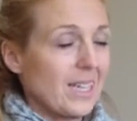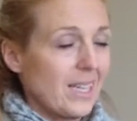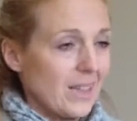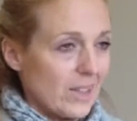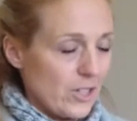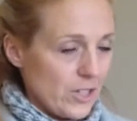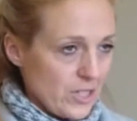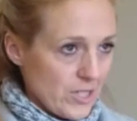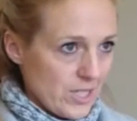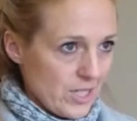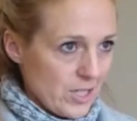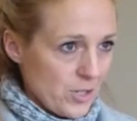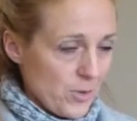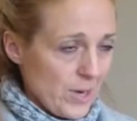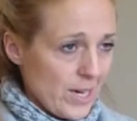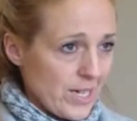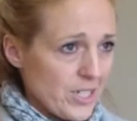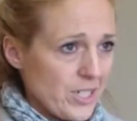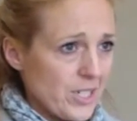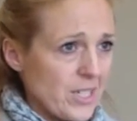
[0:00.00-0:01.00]
in those
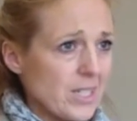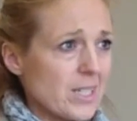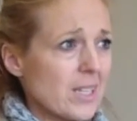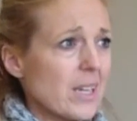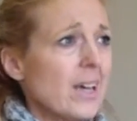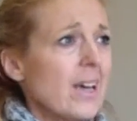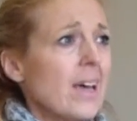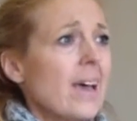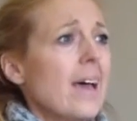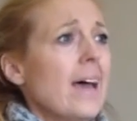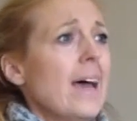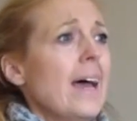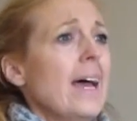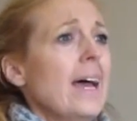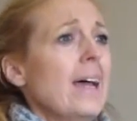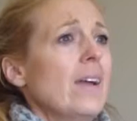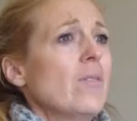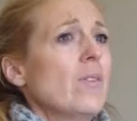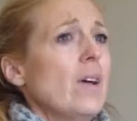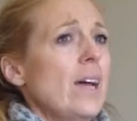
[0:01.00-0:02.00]
situations,
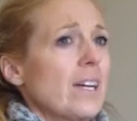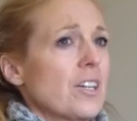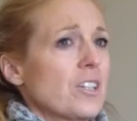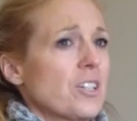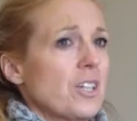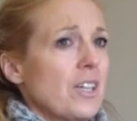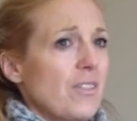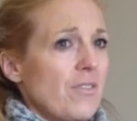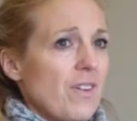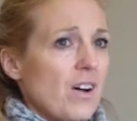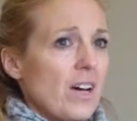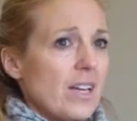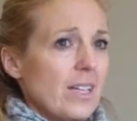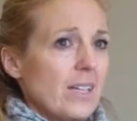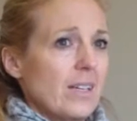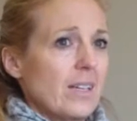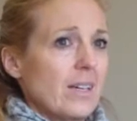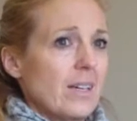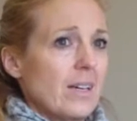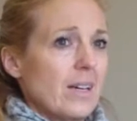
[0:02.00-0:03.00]
and actually
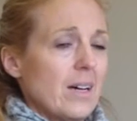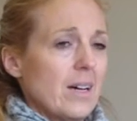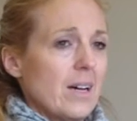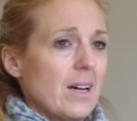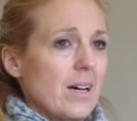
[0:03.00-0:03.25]
finding that